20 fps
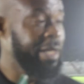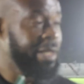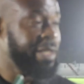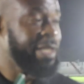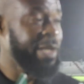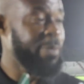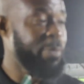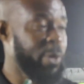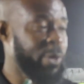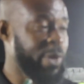
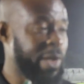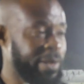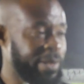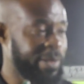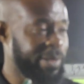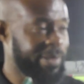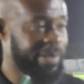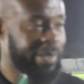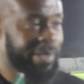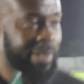it's
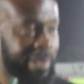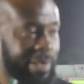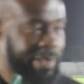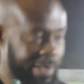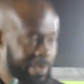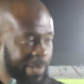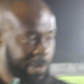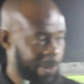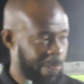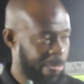important.
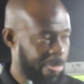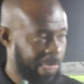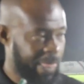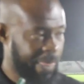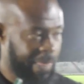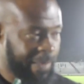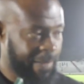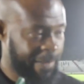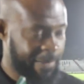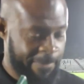We create a
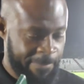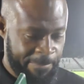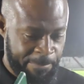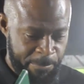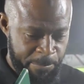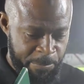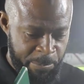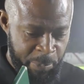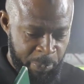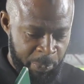lot of
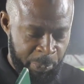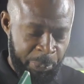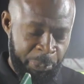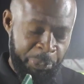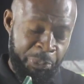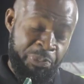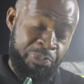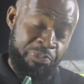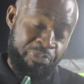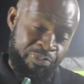chance, but
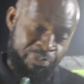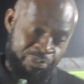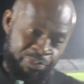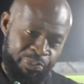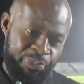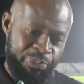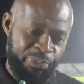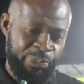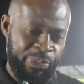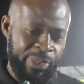uh, they're
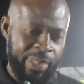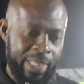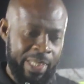missing it.